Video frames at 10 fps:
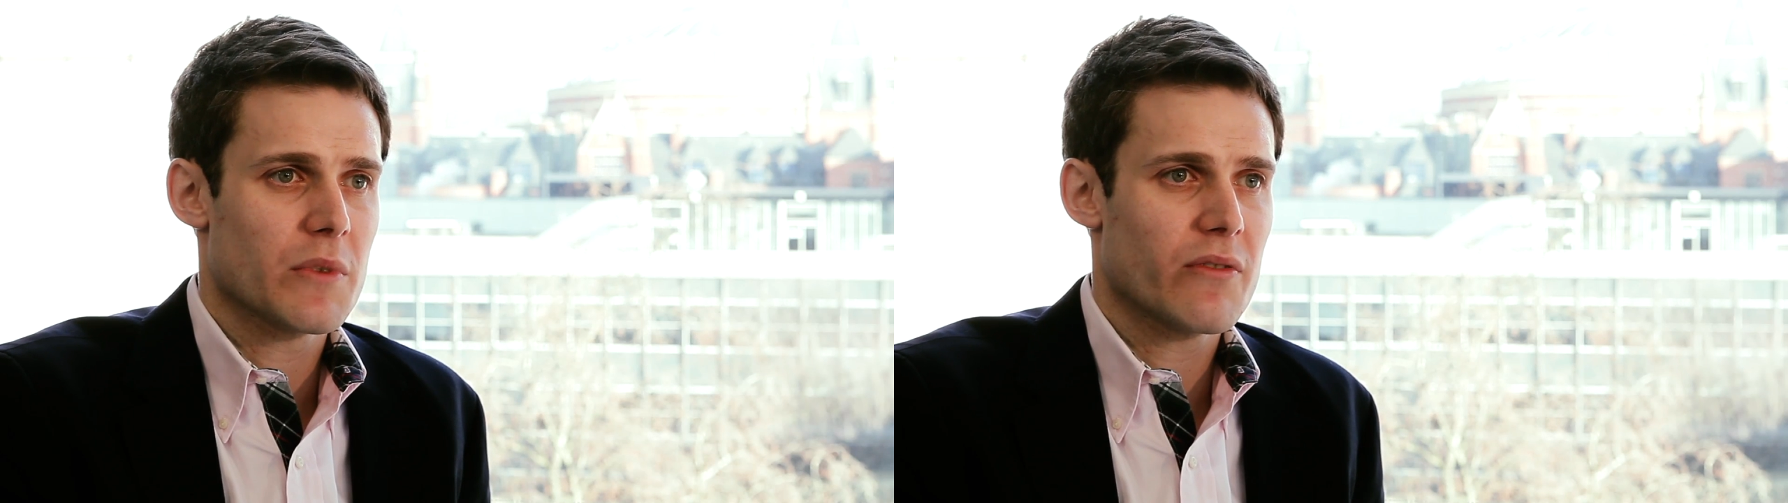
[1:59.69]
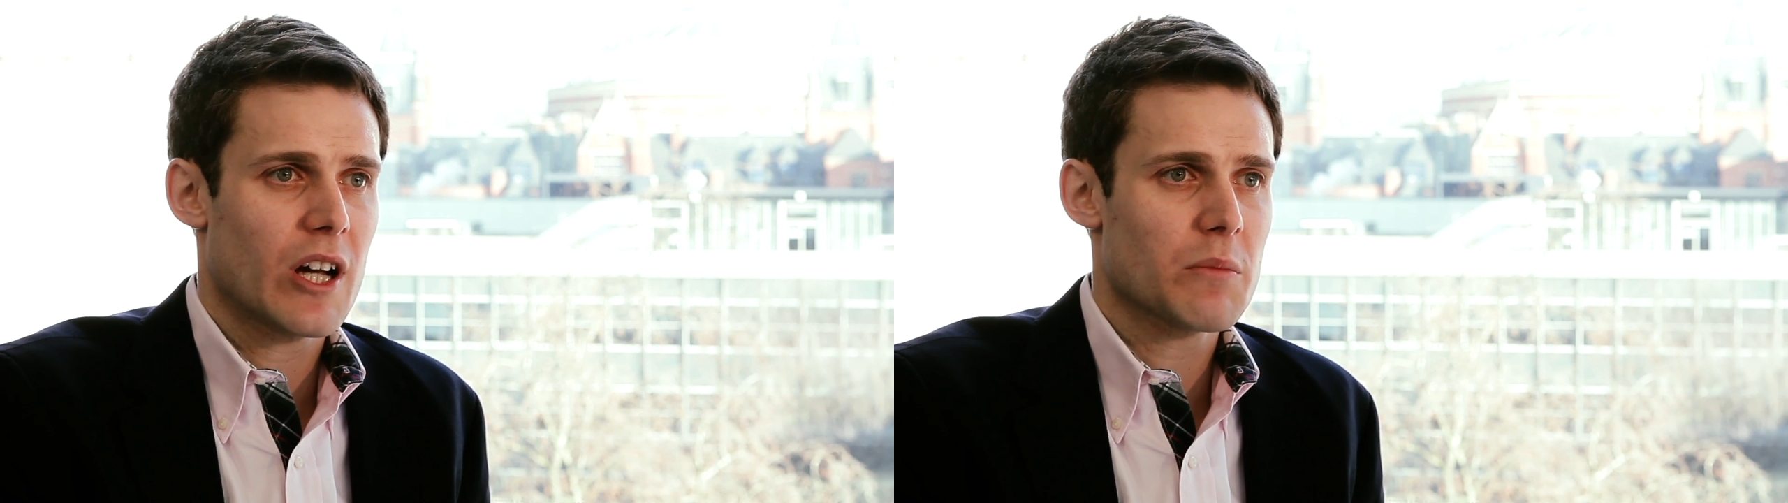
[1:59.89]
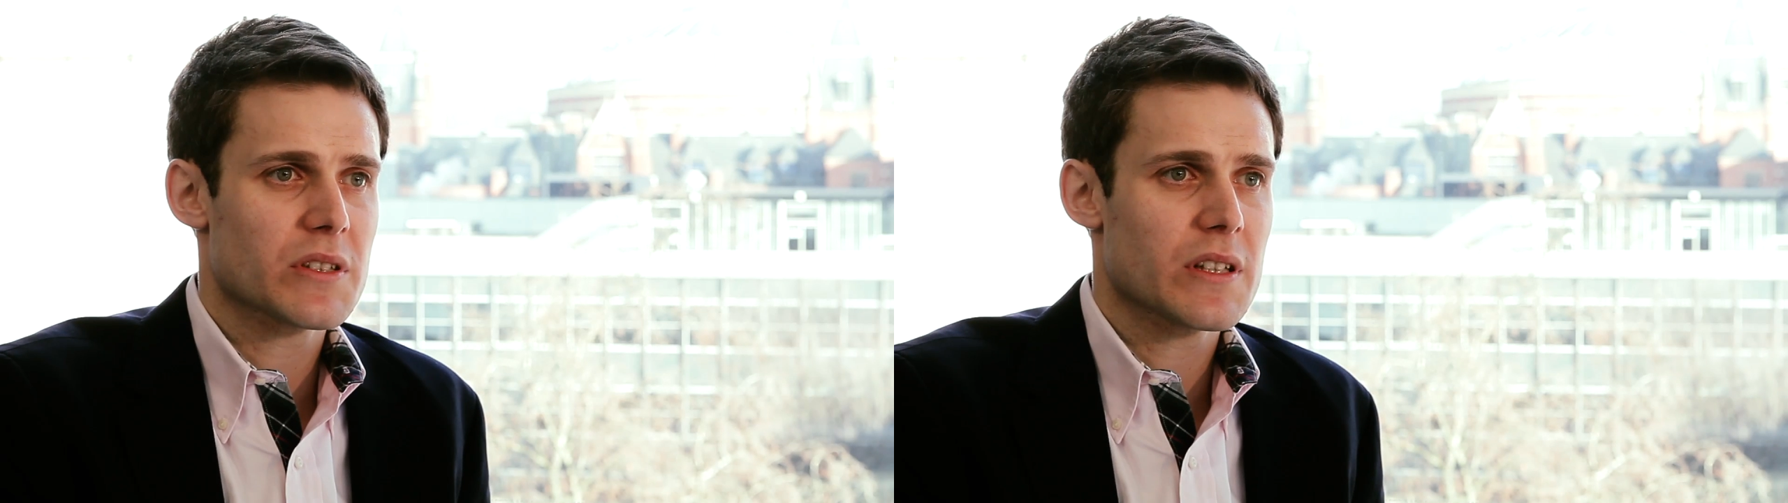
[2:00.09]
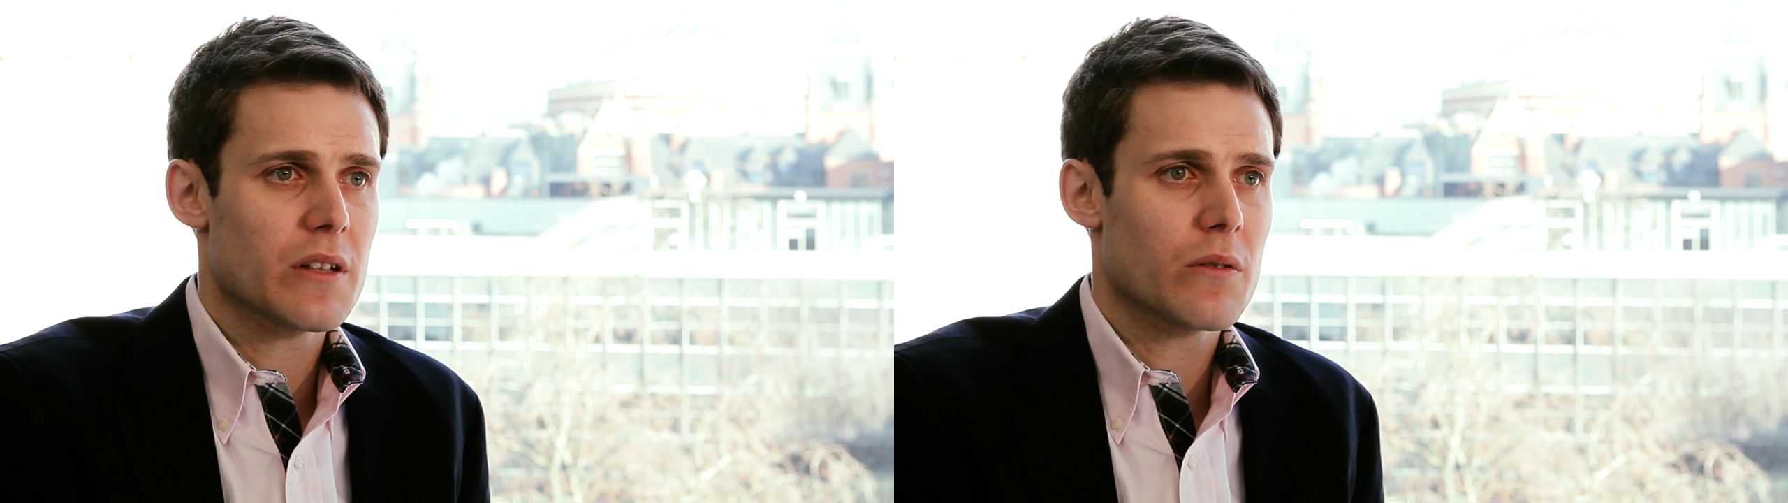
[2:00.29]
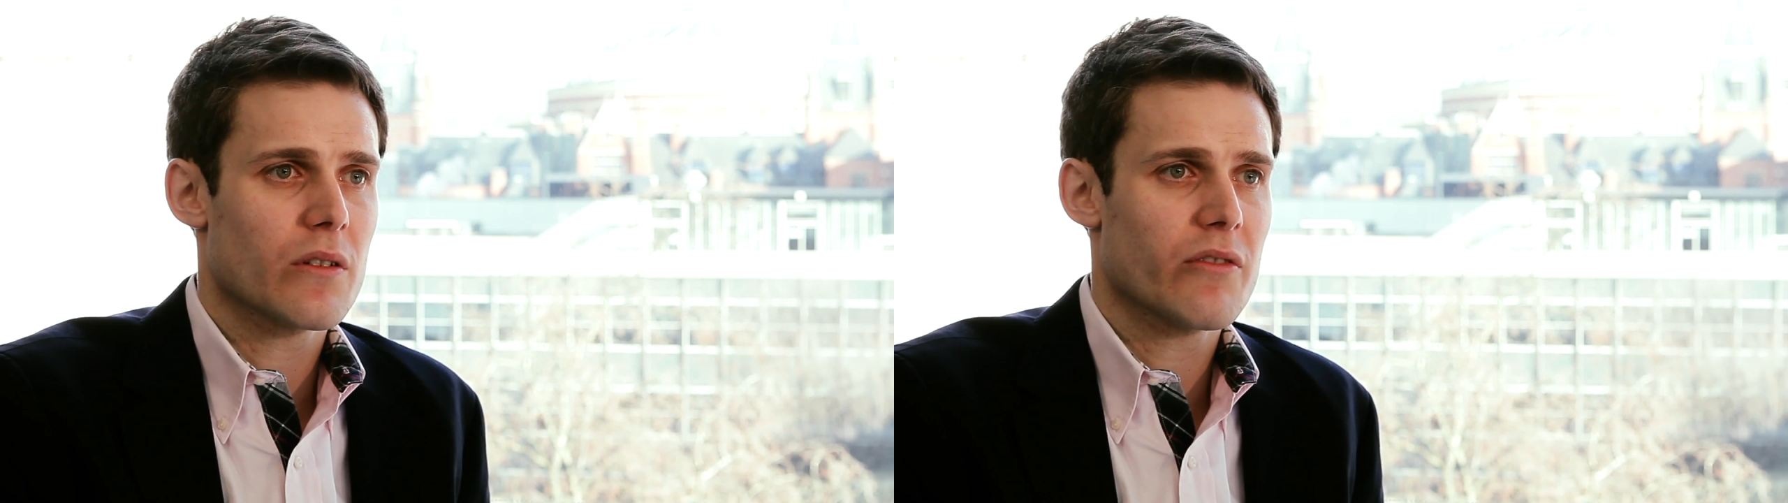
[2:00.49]
a pharmacy
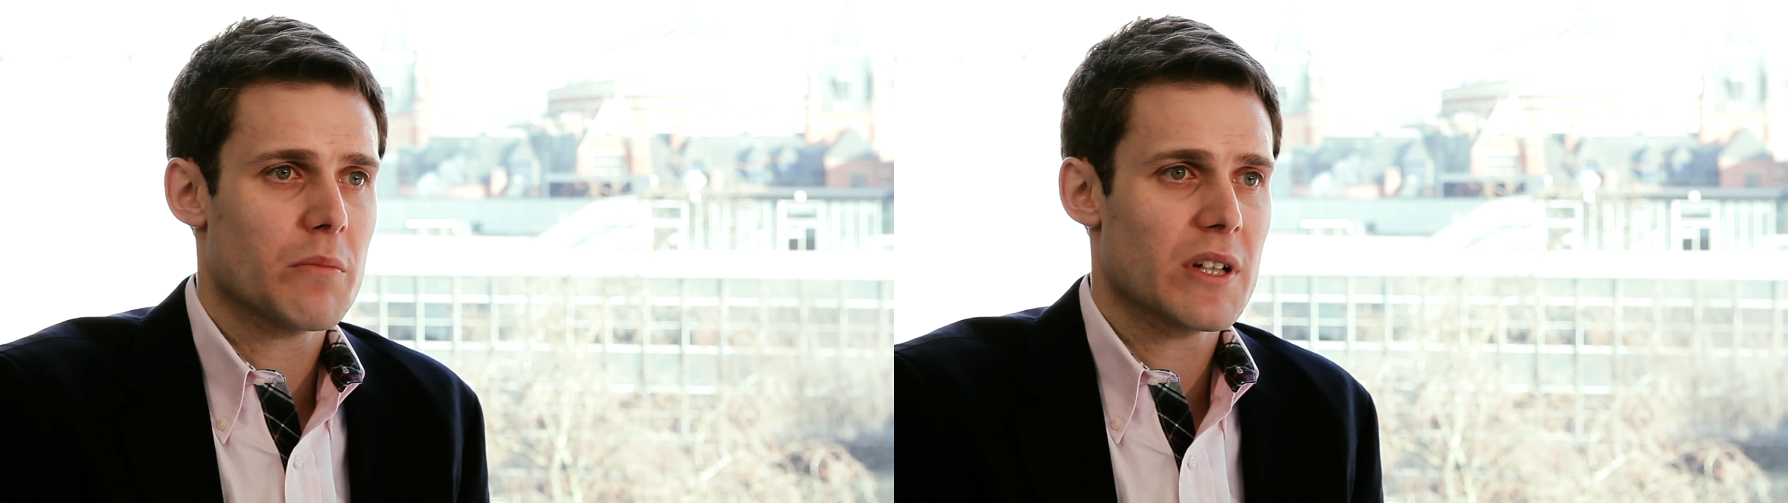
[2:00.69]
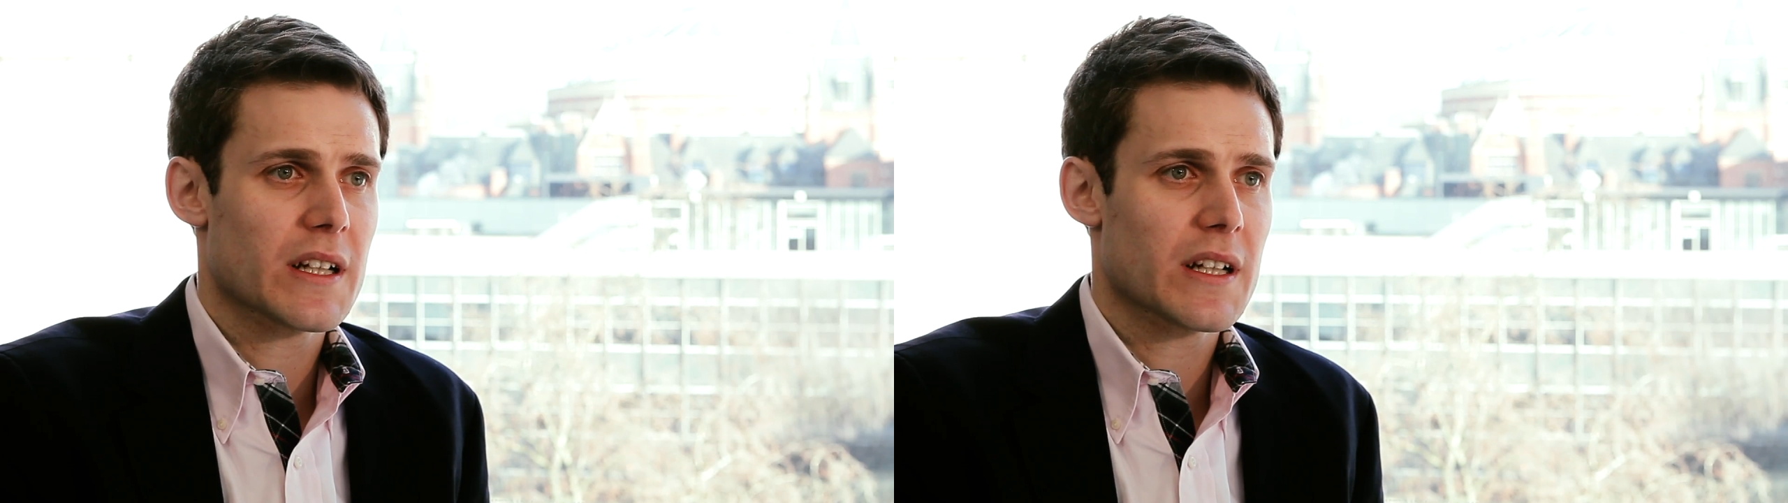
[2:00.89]
or a family